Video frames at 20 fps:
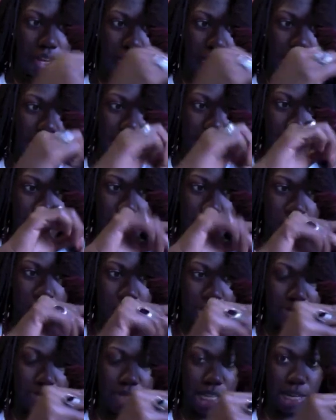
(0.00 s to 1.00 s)
a few.
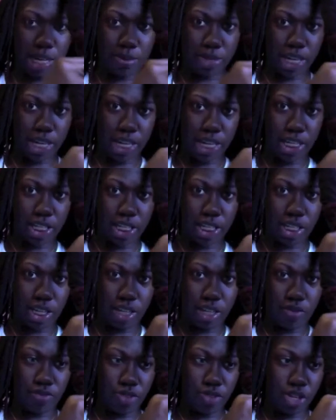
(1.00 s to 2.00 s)
Sometimes I just need
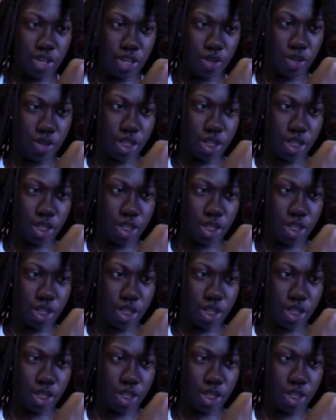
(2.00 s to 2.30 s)
a few.